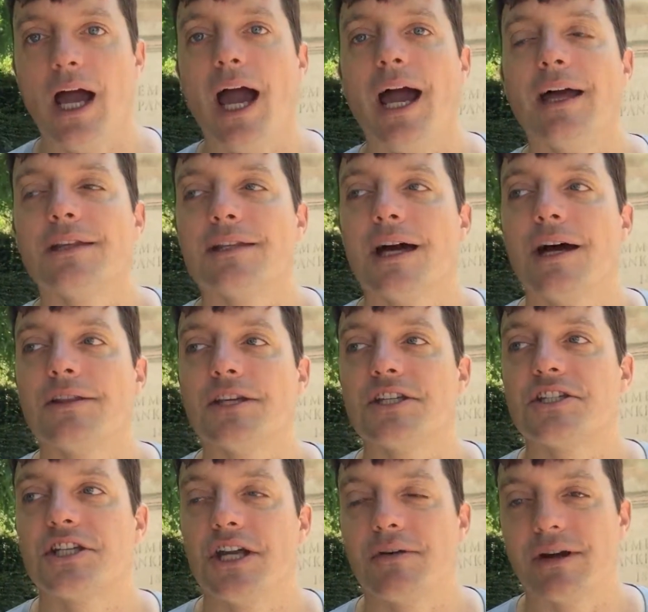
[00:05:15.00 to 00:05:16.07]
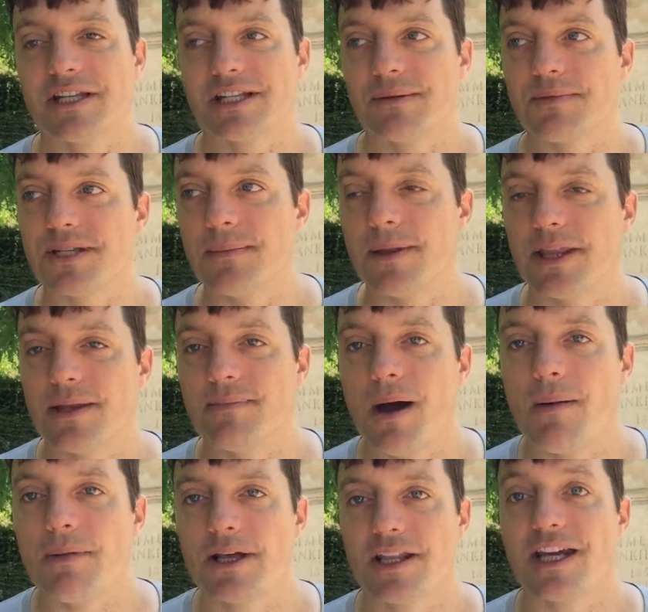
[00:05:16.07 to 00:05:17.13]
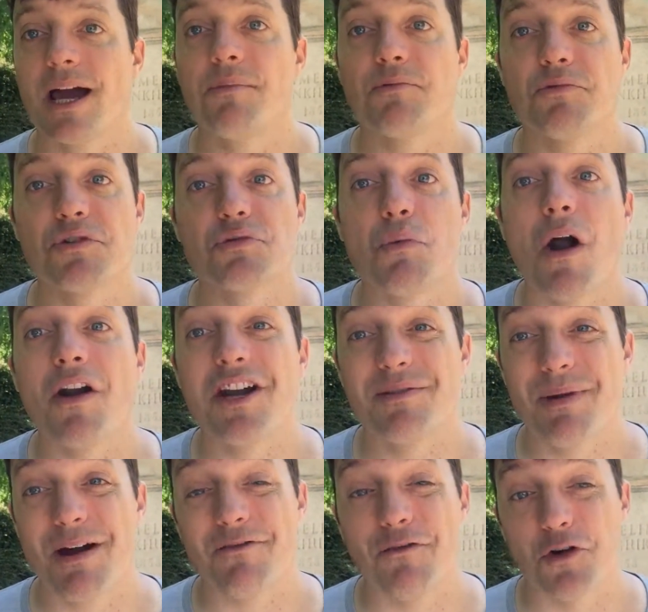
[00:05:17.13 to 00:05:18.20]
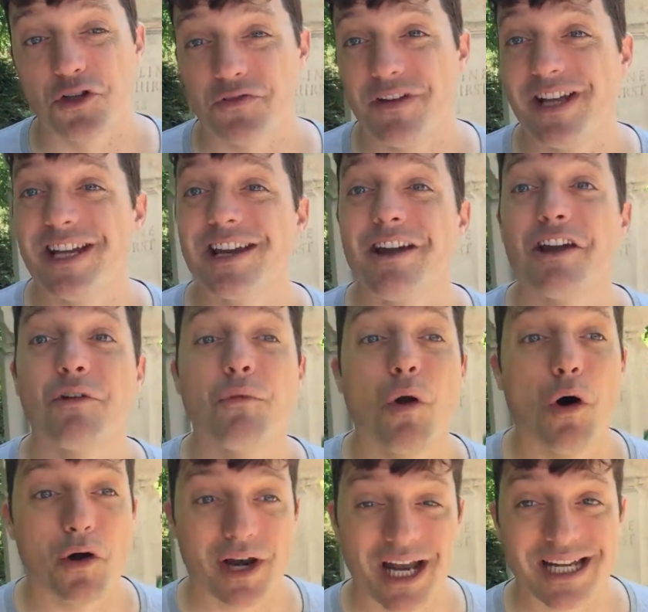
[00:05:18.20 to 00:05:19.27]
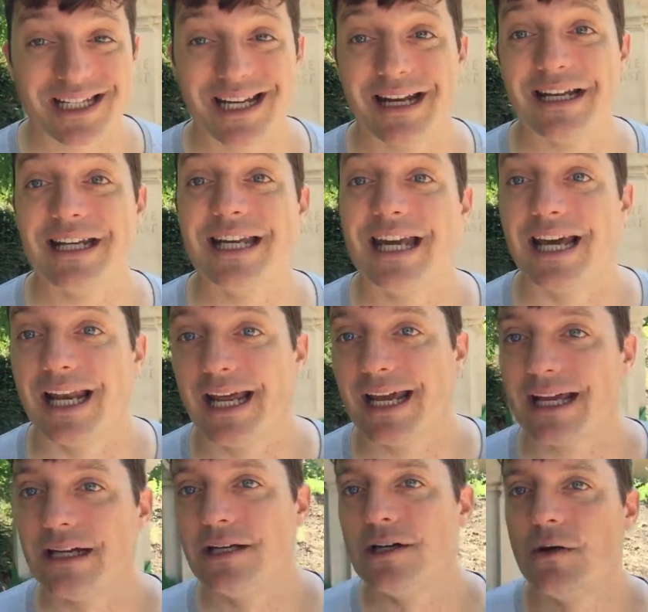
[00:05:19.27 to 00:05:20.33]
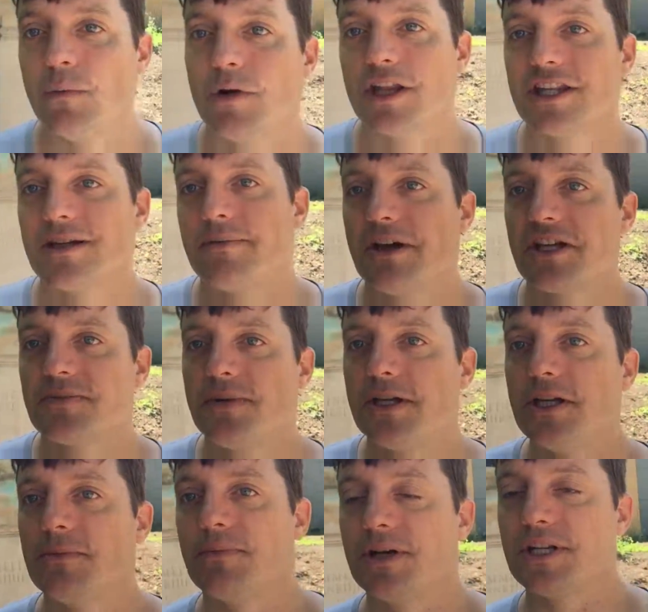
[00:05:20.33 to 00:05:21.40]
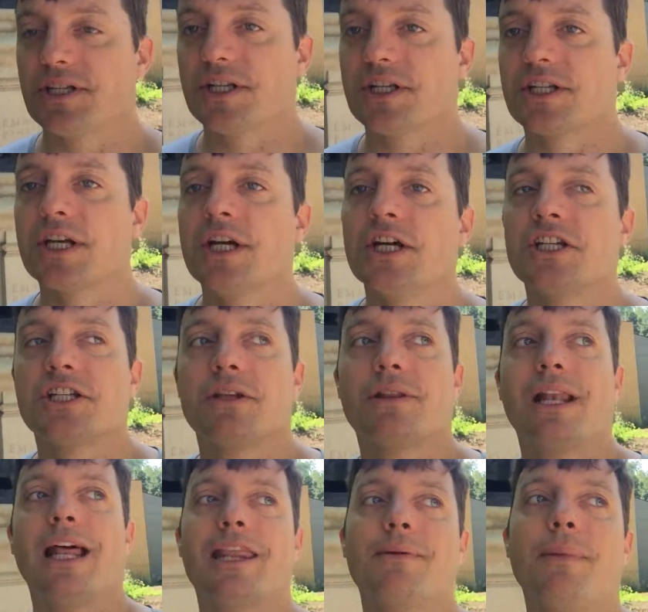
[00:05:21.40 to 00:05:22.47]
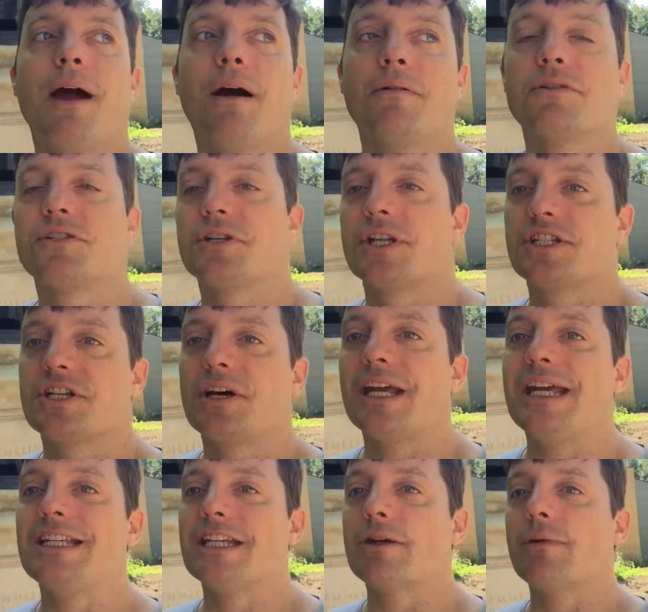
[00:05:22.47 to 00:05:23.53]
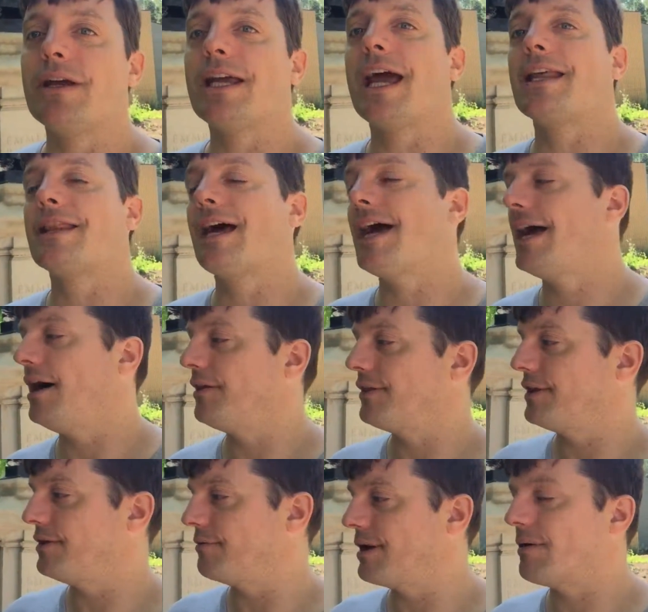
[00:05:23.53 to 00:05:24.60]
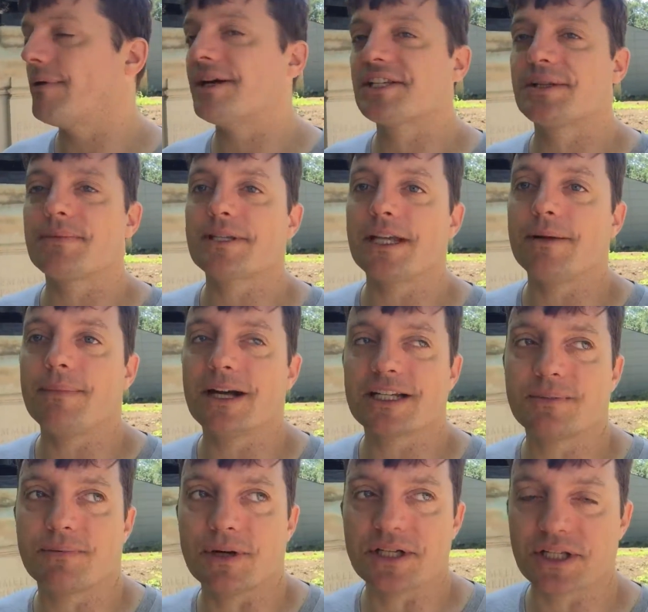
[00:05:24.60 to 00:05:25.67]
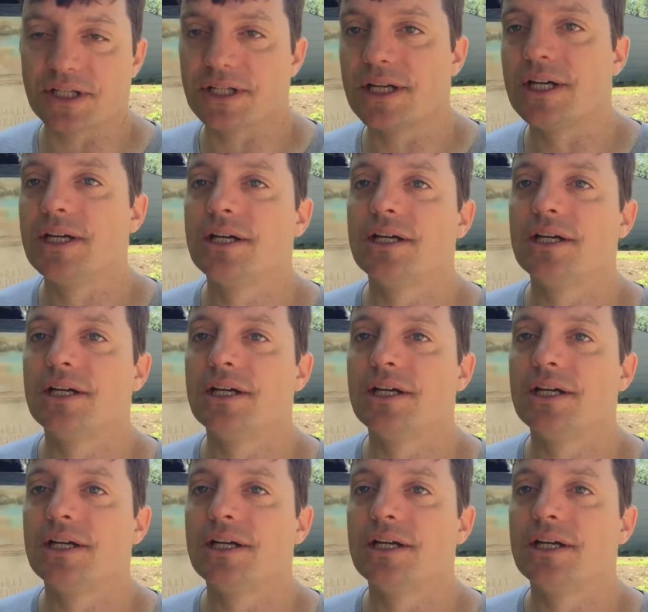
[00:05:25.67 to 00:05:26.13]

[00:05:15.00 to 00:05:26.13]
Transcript: And uh, this generated some sympathy in the public. The government was worried about force feeding going wrong and accidentally killing one of the WSPU prisoners. So they let them out till they start eating, regain their health, and then rearrest them, send them back to prison